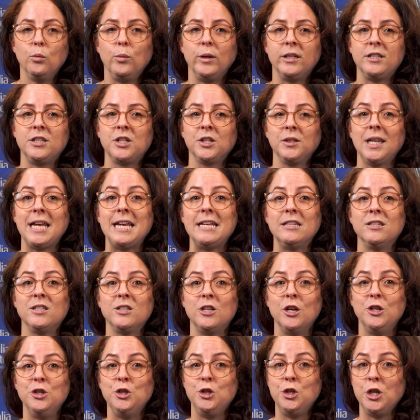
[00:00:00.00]
which
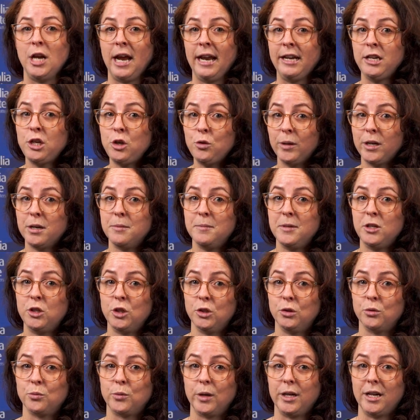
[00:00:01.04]
leads to genuine
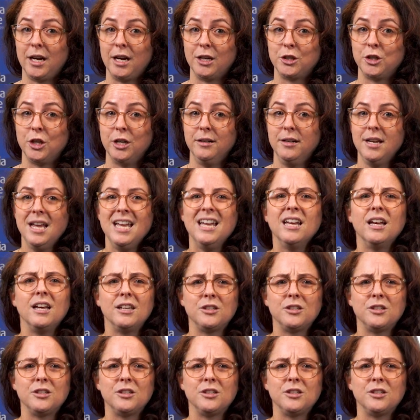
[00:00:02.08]
emissions reduction,